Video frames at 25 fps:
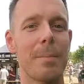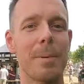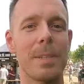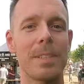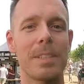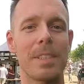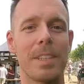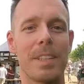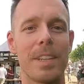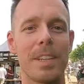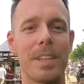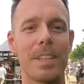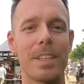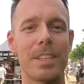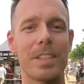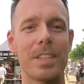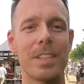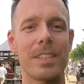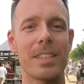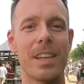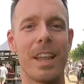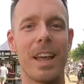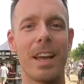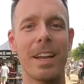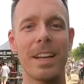name is
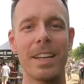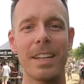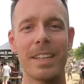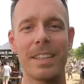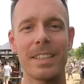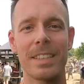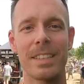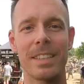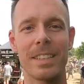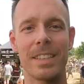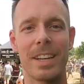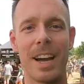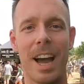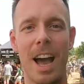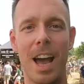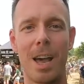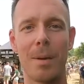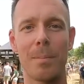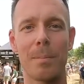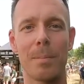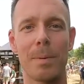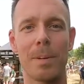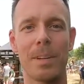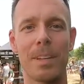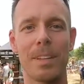Jiří Sládek.
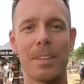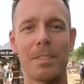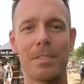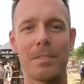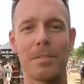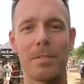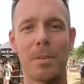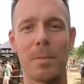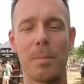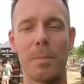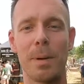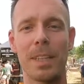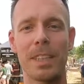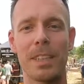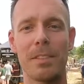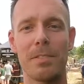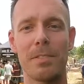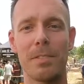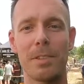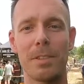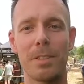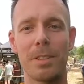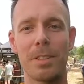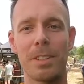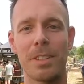I'm uh, from
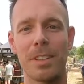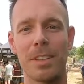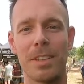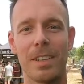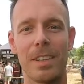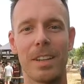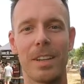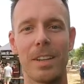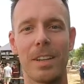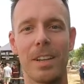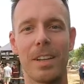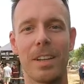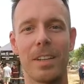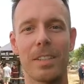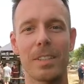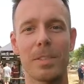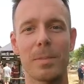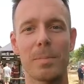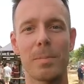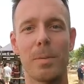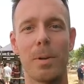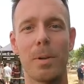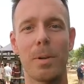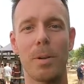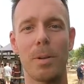Métaphore,
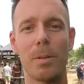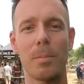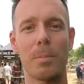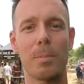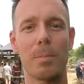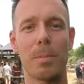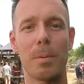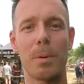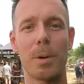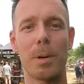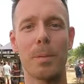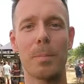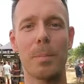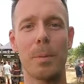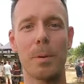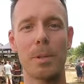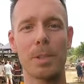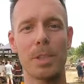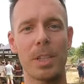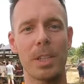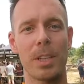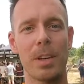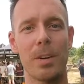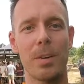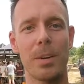small brewing
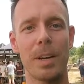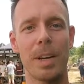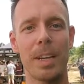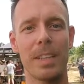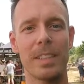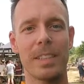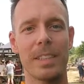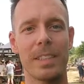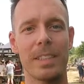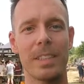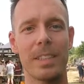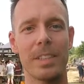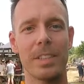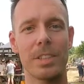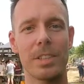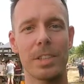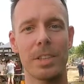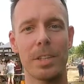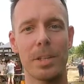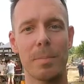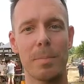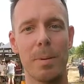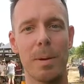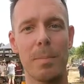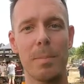project located in
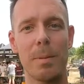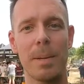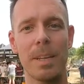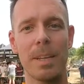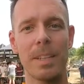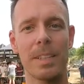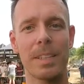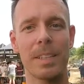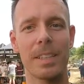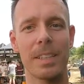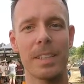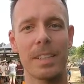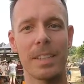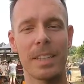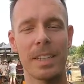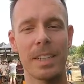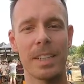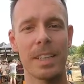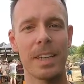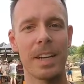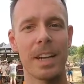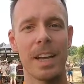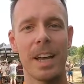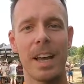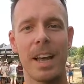Czech Republic.
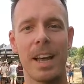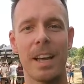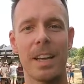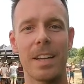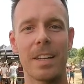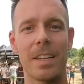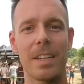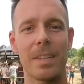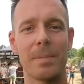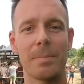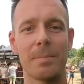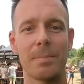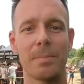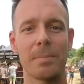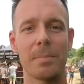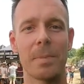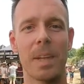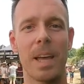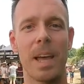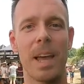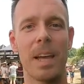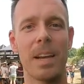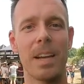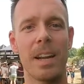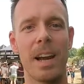Um,
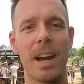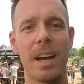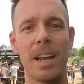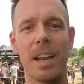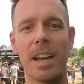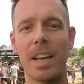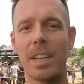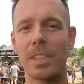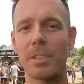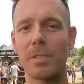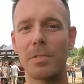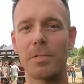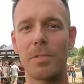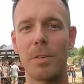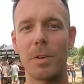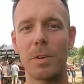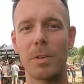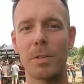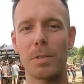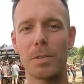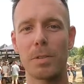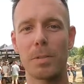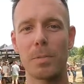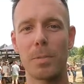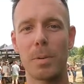and I like to
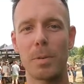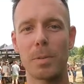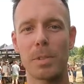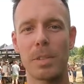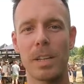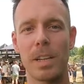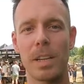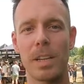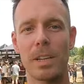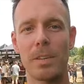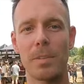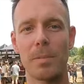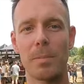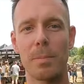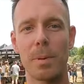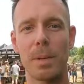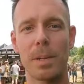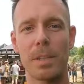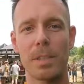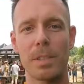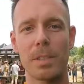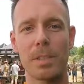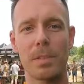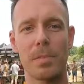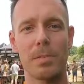focus mostly on
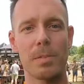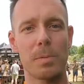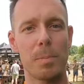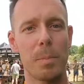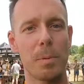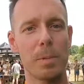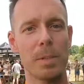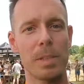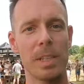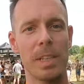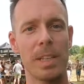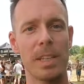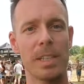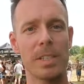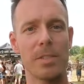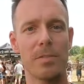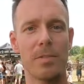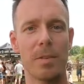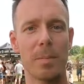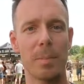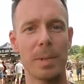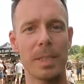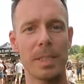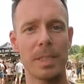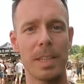beers of spontaneous
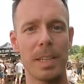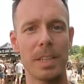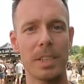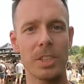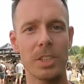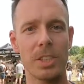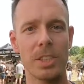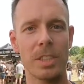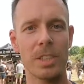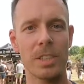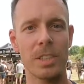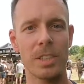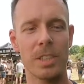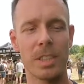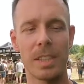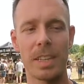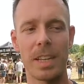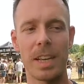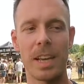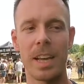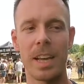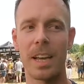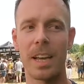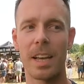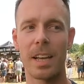fermentation
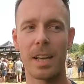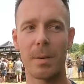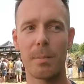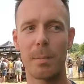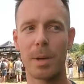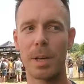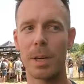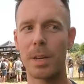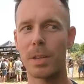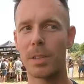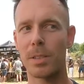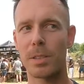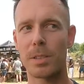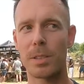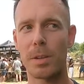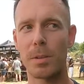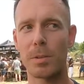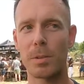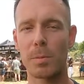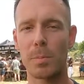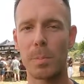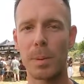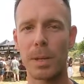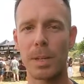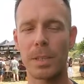uh, because
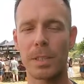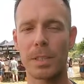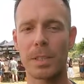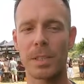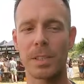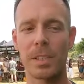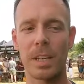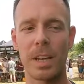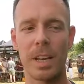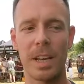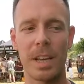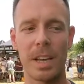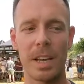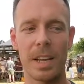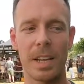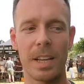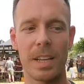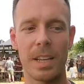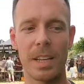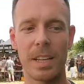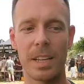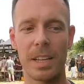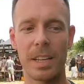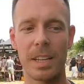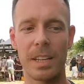those beers
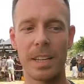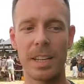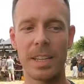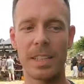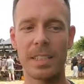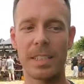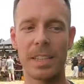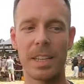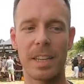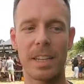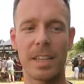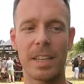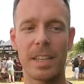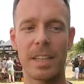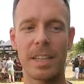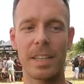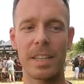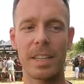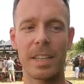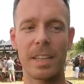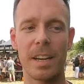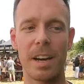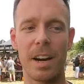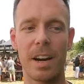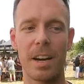uh,
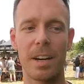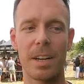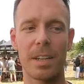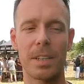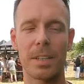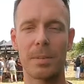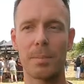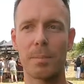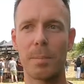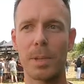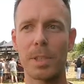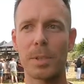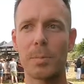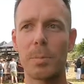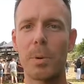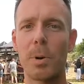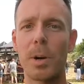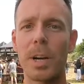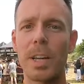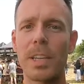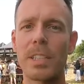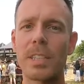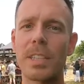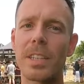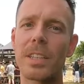easily are much
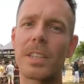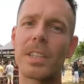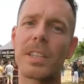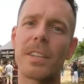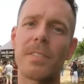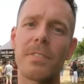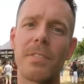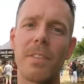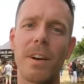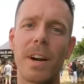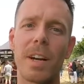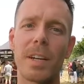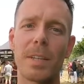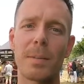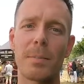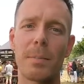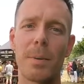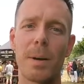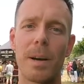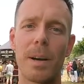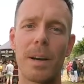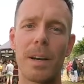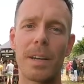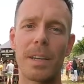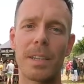more easier defined
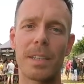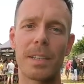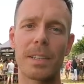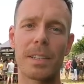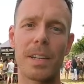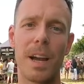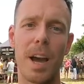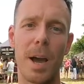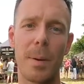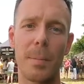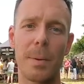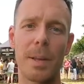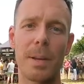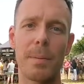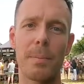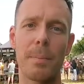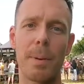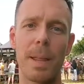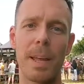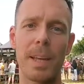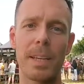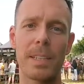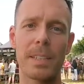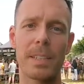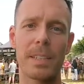by time and
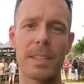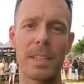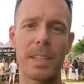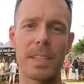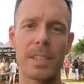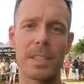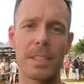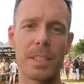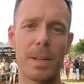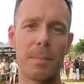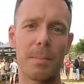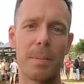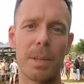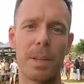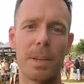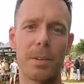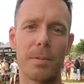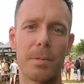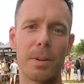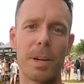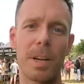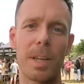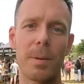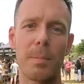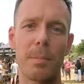place. That's something
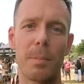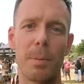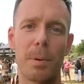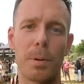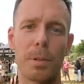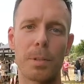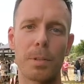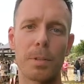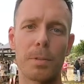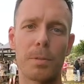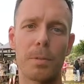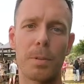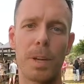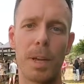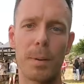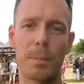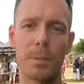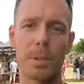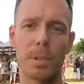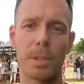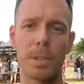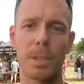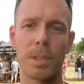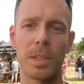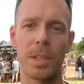really important to
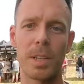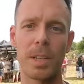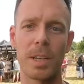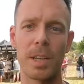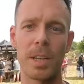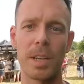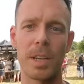capture